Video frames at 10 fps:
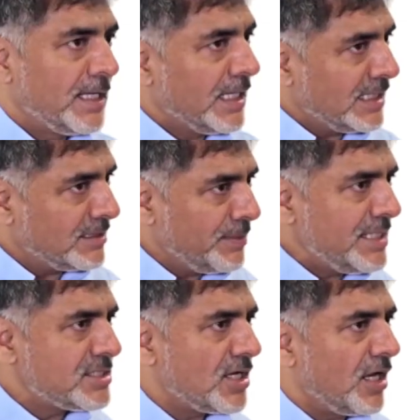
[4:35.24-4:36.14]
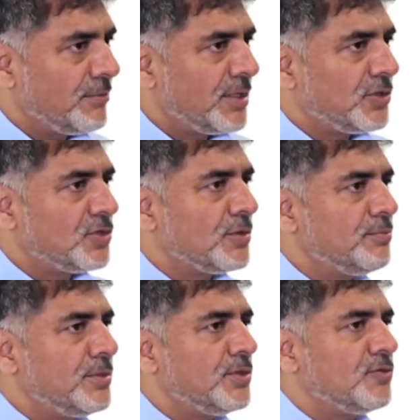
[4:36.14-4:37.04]
In the meantime, you can
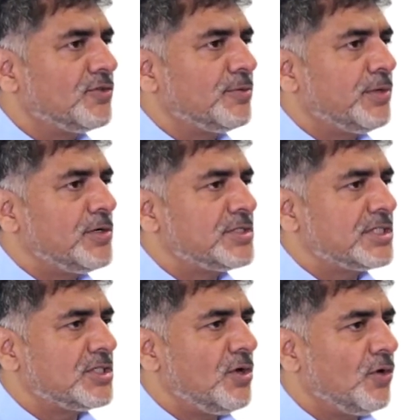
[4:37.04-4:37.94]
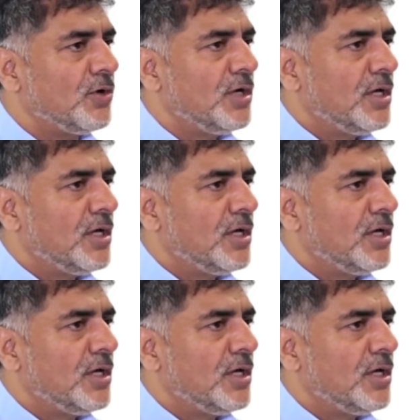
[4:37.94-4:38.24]
move the process along